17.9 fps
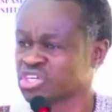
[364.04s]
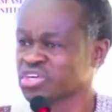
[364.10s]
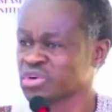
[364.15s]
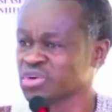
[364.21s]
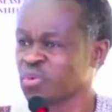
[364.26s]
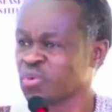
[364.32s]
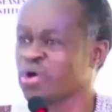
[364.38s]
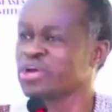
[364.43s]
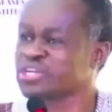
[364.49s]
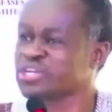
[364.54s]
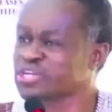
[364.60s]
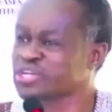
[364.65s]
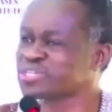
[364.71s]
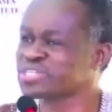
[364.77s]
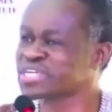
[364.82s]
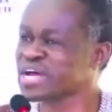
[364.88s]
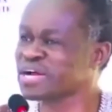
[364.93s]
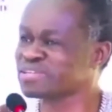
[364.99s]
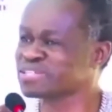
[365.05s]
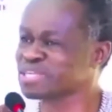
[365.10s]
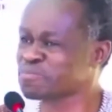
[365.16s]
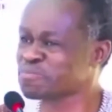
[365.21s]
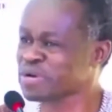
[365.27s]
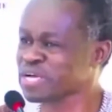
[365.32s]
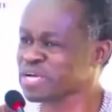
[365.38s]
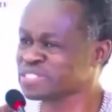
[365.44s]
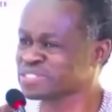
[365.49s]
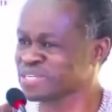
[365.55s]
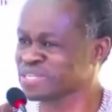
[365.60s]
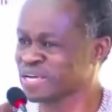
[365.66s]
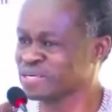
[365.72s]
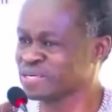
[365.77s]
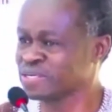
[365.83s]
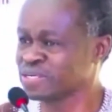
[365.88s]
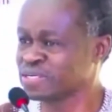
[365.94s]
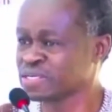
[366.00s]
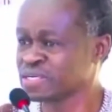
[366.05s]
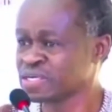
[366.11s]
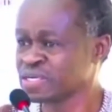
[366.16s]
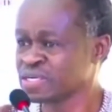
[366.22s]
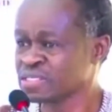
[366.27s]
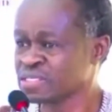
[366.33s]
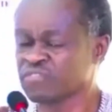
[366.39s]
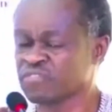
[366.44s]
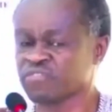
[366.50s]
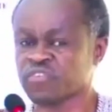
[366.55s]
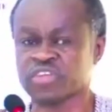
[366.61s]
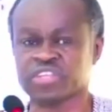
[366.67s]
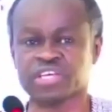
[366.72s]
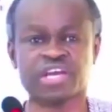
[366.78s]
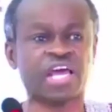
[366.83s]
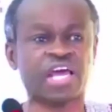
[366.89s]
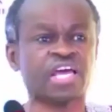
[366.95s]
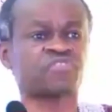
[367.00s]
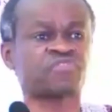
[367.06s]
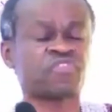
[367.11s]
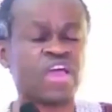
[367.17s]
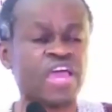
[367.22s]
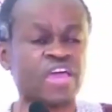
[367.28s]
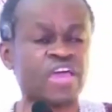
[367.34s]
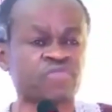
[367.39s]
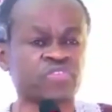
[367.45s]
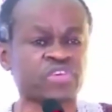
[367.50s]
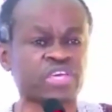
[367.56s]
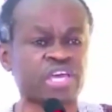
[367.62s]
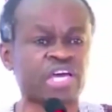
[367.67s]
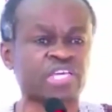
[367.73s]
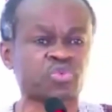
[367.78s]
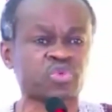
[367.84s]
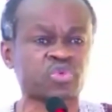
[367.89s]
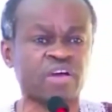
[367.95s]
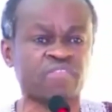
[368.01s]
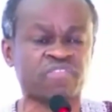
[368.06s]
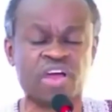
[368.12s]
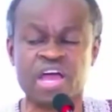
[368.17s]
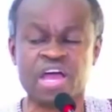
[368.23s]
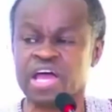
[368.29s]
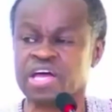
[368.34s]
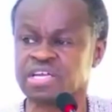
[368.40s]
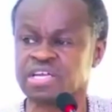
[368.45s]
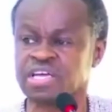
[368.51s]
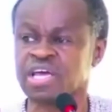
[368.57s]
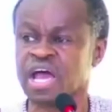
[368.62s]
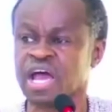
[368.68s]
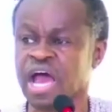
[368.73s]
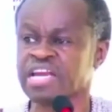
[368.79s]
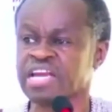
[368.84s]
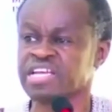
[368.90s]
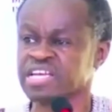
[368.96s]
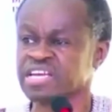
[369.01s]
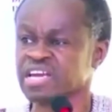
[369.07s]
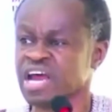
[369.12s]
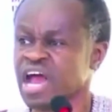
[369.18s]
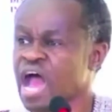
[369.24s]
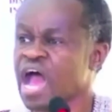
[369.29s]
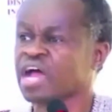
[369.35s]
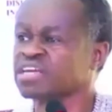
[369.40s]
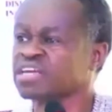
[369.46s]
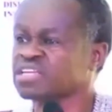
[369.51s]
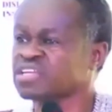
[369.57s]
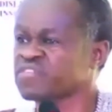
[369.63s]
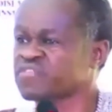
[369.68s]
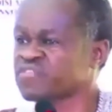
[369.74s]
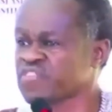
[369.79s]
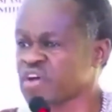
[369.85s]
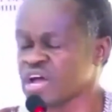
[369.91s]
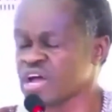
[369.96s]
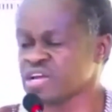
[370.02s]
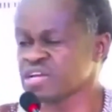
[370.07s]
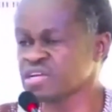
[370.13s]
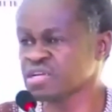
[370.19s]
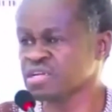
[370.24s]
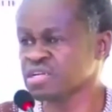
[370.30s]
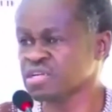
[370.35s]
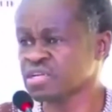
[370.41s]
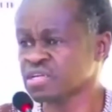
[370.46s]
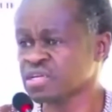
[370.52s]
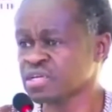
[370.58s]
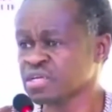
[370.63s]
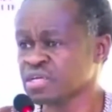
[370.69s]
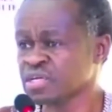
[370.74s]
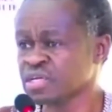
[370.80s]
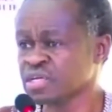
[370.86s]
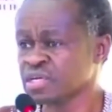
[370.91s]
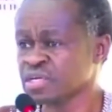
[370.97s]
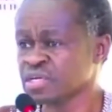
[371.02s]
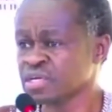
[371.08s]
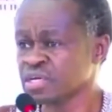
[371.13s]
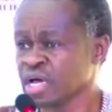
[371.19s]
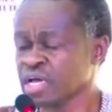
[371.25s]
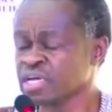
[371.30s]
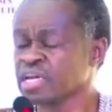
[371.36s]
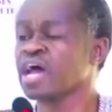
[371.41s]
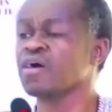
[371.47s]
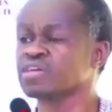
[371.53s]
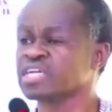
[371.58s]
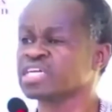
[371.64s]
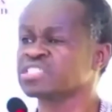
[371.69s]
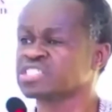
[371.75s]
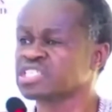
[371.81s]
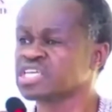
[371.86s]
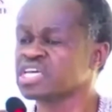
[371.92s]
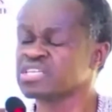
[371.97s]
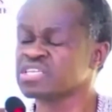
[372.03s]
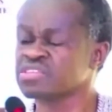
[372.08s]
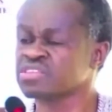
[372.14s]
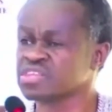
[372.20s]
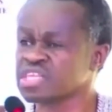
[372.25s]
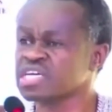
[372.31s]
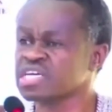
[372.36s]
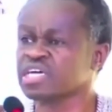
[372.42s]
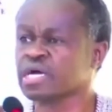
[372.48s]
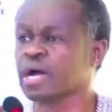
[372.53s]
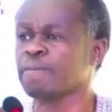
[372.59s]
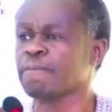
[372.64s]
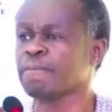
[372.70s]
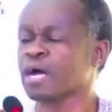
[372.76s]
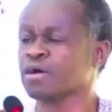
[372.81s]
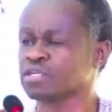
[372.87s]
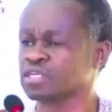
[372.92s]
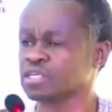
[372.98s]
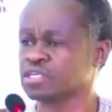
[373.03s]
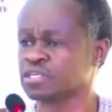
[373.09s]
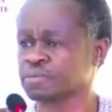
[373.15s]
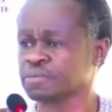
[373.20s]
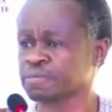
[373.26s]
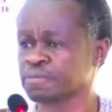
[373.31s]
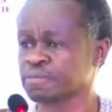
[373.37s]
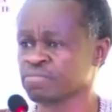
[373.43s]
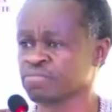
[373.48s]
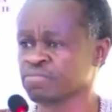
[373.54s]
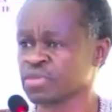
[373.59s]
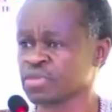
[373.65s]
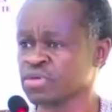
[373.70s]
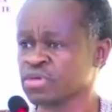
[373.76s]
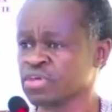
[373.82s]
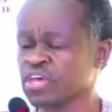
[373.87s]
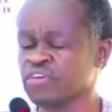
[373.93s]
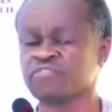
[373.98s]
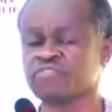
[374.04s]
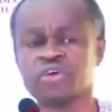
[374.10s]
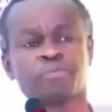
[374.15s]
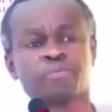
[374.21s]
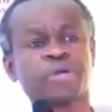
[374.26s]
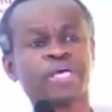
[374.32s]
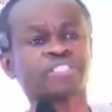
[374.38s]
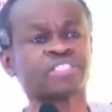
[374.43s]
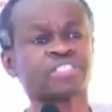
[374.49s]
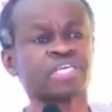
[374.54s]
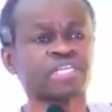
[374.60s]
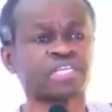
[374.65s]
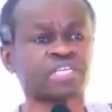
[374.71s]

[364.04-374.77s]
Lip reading: That for the last 5 years we have had an inactive fund? And how does he think about it? If the president is talking about the parish model,